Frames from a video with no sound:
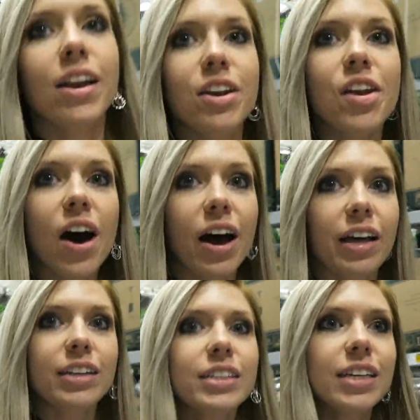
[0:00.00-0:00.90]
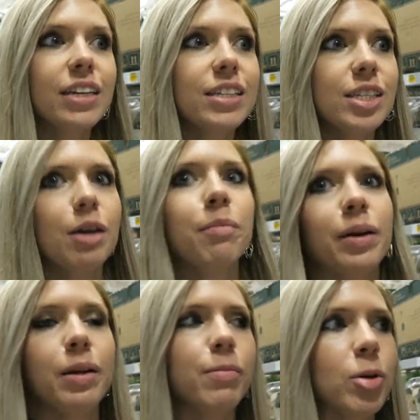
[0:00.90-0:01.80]
not
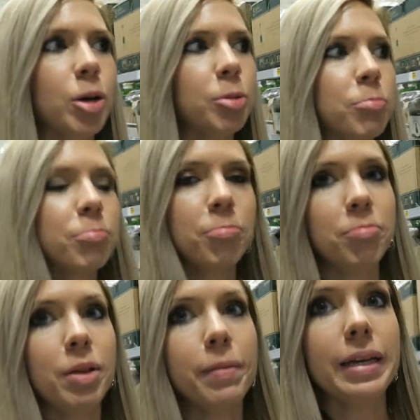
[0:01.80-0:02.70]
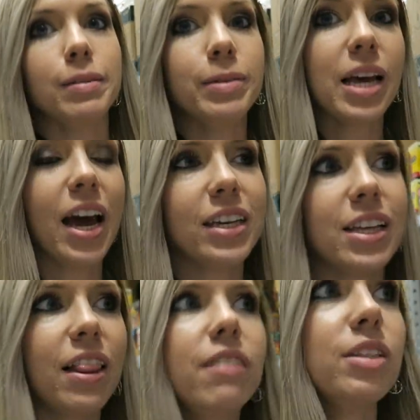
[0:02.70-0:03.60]
summer anymore. And that makes me sad
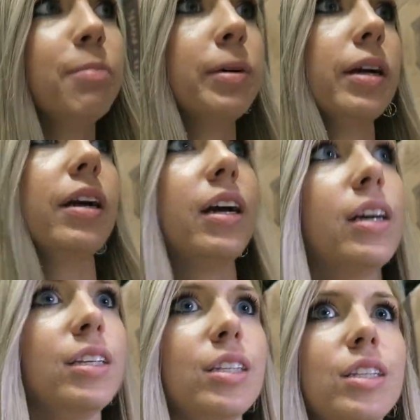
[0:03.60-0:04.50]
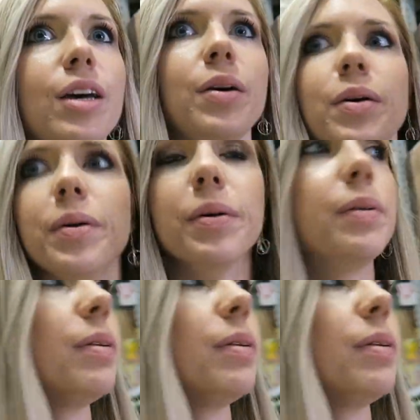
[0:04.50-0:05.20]
because I love summer. So,